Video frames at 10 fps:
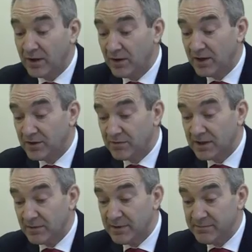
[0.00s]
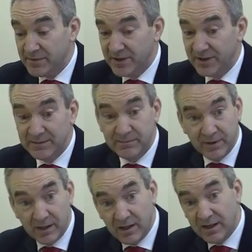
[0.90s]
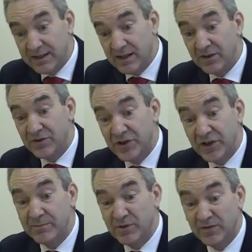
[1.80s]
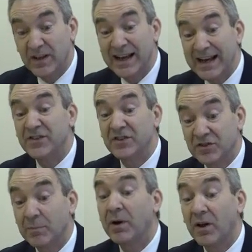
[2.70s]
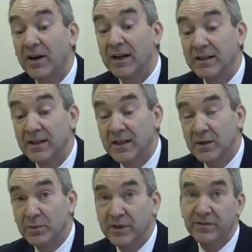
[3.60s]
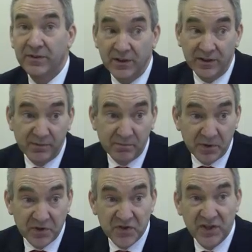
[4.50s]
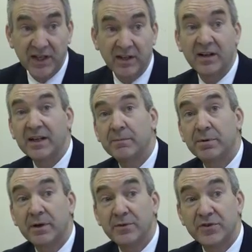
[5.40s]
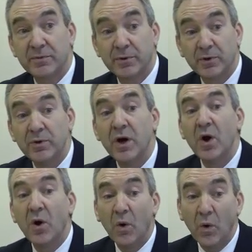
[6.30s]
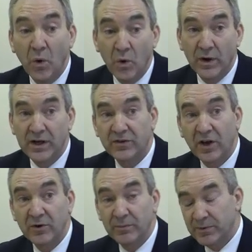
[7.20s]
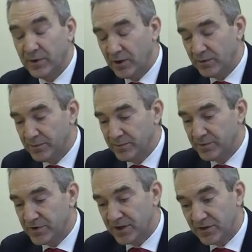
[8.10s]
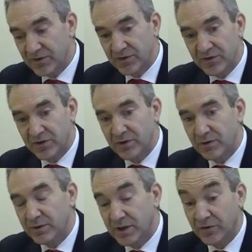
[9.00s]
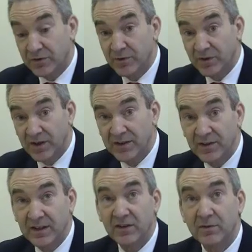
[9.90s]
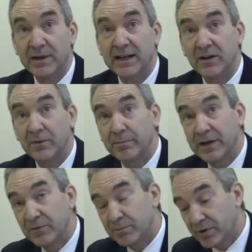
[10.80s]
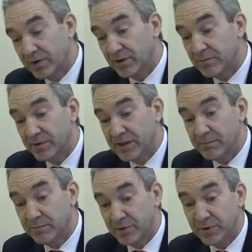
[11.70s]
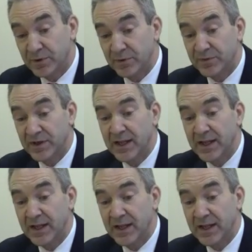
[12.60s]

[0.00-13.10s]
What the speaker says: like to recommend Merlin in terms of as a supplier. We find them particularly approachable, always open to listen to customers' ideas about how the base product can be improved,